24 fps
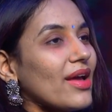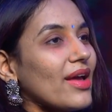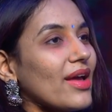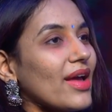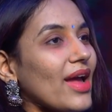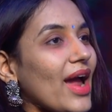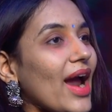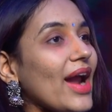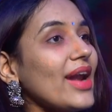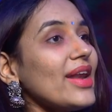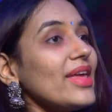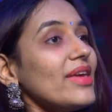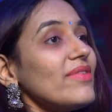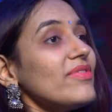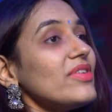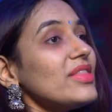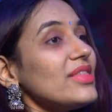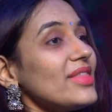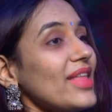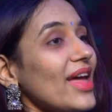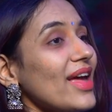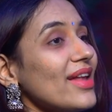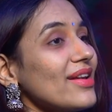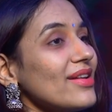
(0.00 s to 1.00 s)
And
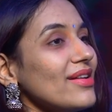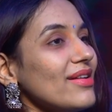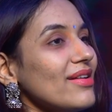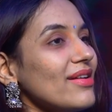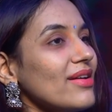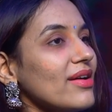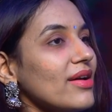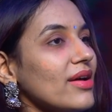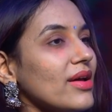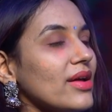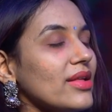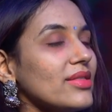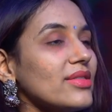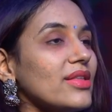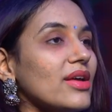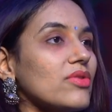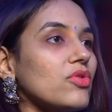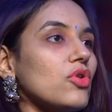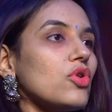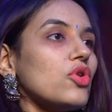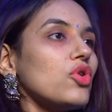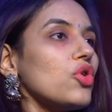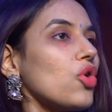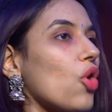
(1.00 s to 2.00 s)
even then,
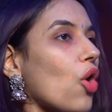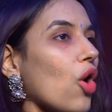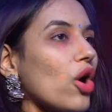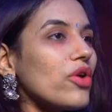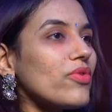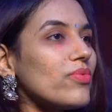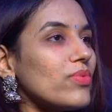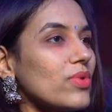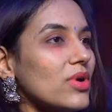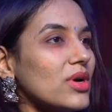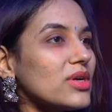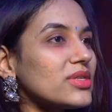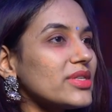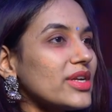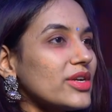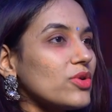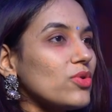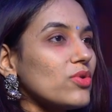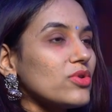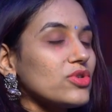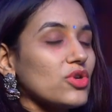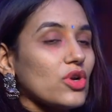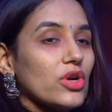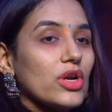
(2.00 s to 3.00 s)
there's a lot of work that
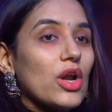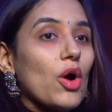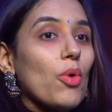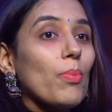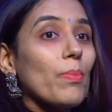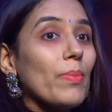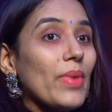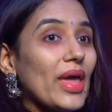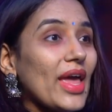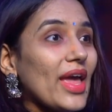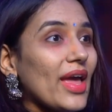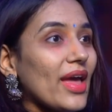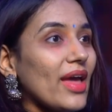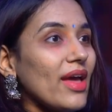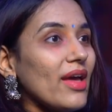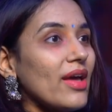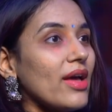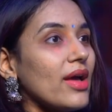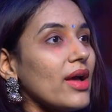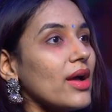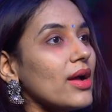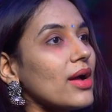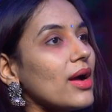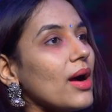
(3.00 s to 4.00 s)
goes on. Now,
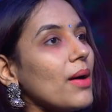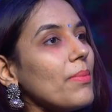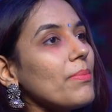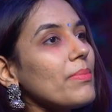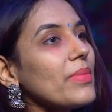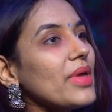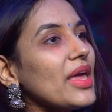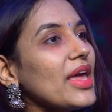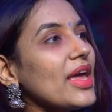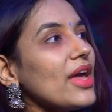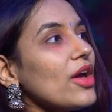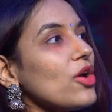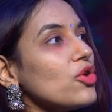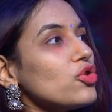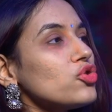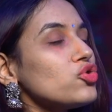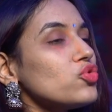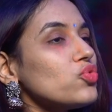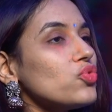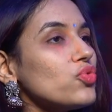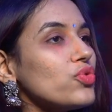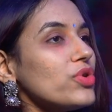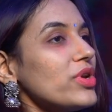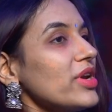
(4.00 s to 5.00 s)
come May,
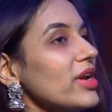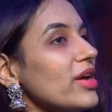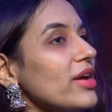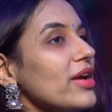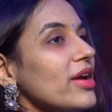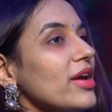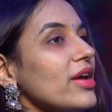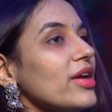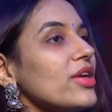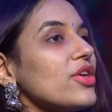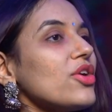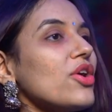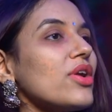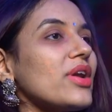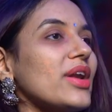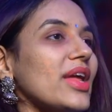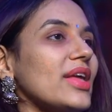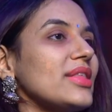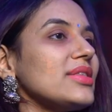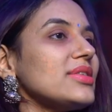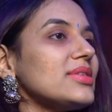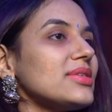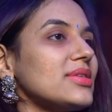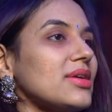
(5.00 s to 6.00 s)
June, your
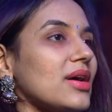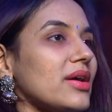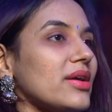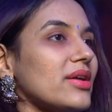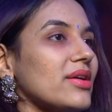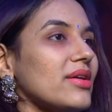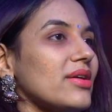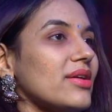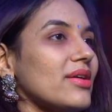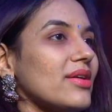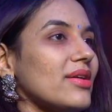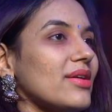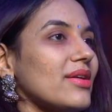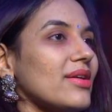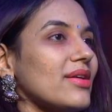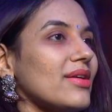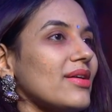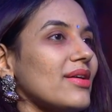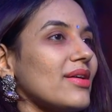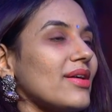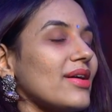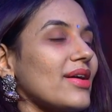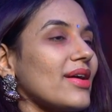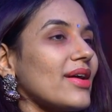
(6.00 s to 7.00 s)
rains start.
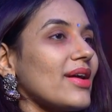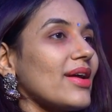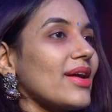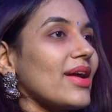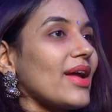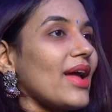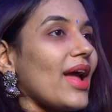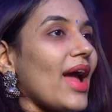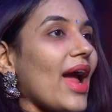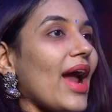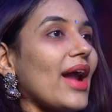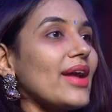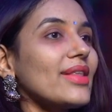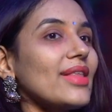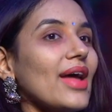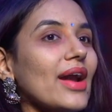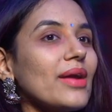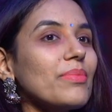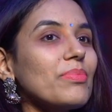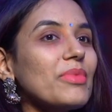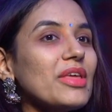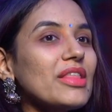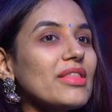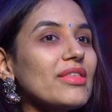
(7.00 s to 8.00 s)
And
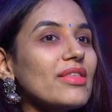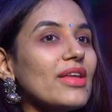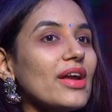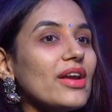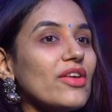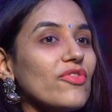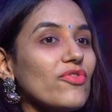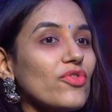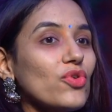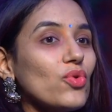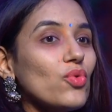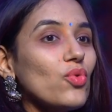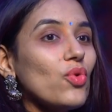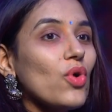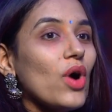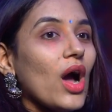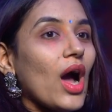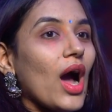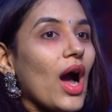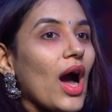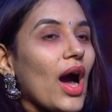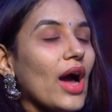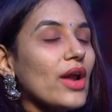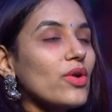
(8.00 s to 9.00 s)
that means that if you
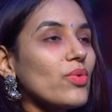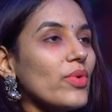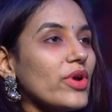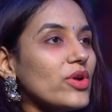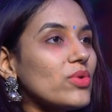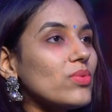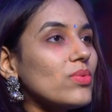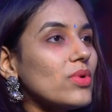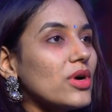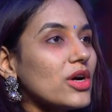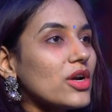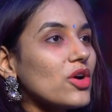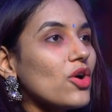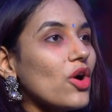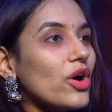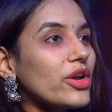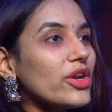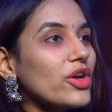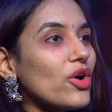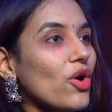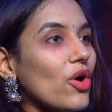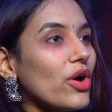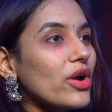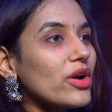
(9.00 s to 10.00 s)
are going to work on
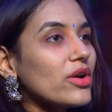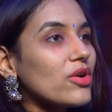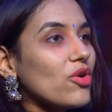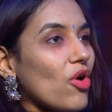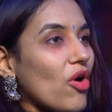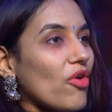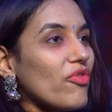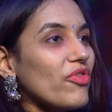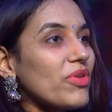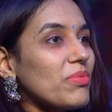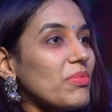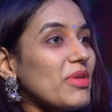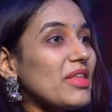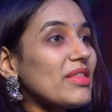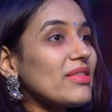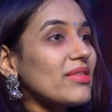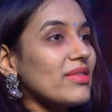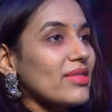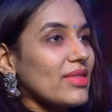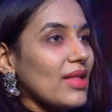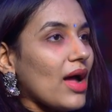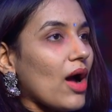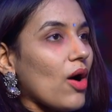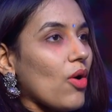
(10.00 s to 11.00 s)
your coffee
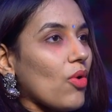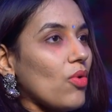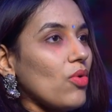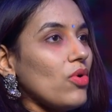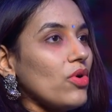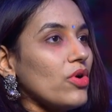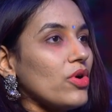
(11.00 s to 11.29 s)
beans now,